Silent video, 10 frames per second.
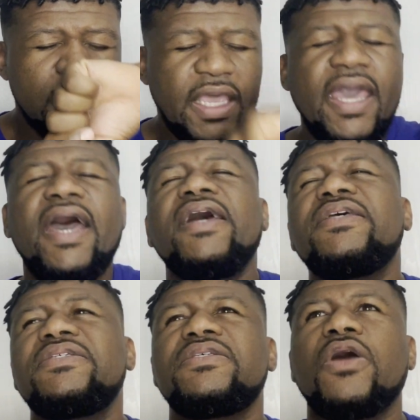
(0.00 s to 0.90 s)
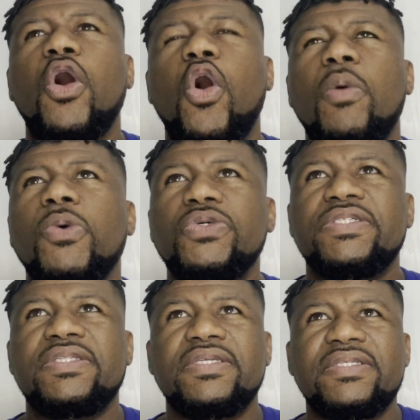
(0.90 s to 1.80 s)
It has
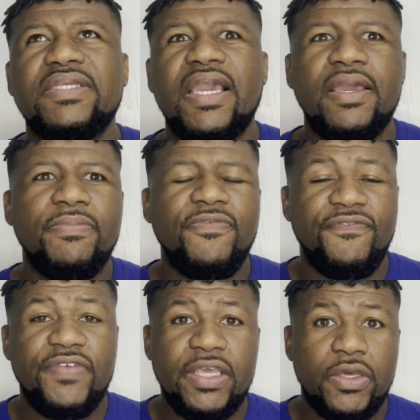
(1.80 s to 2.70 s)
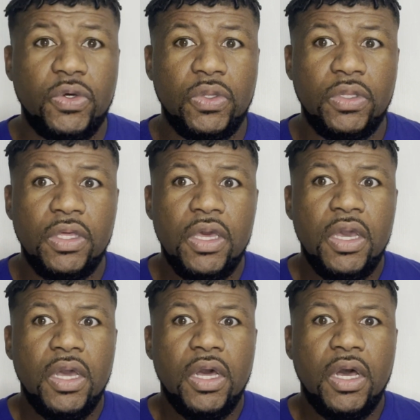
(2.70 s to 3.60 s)
almost the same feel
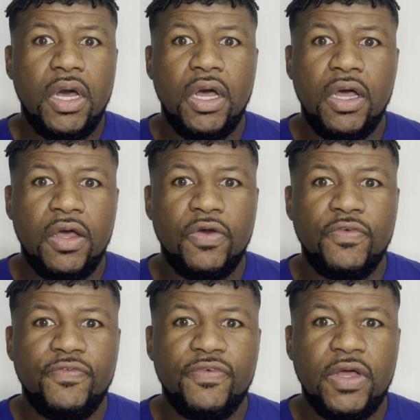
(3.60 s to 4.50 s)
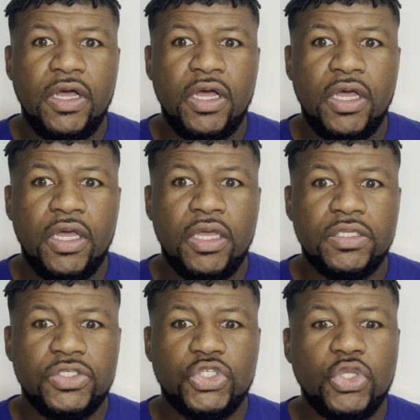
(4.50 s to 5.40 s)
of
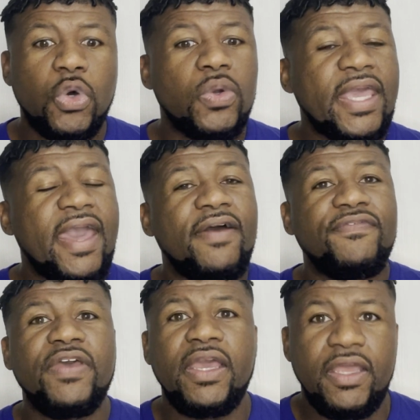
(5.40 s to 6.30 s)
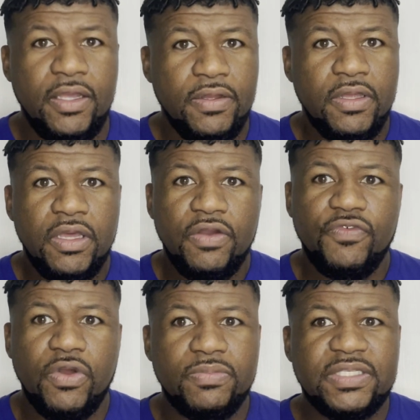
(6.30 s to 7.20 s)
Soul Cafe
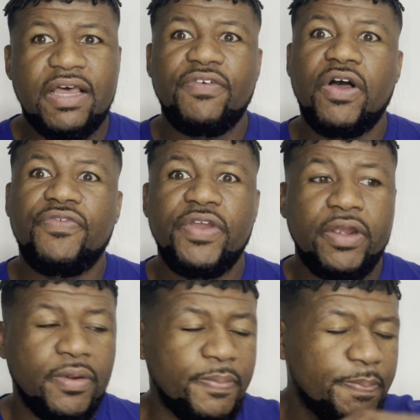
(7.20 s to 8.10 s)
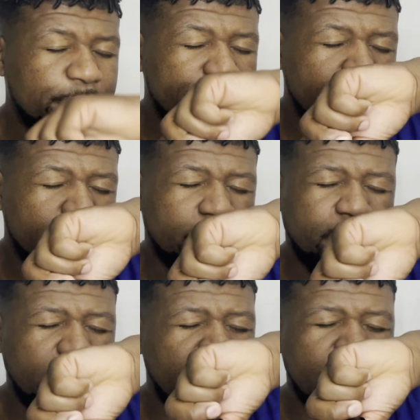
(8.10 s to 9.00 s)
from Savoir-Faire,
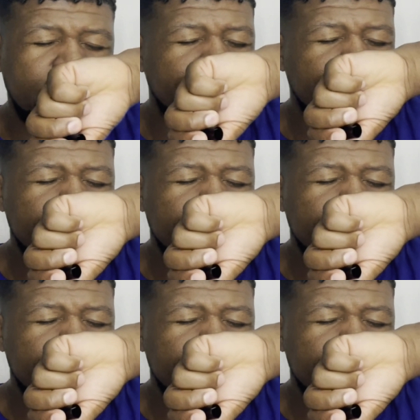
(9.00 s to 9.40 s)
but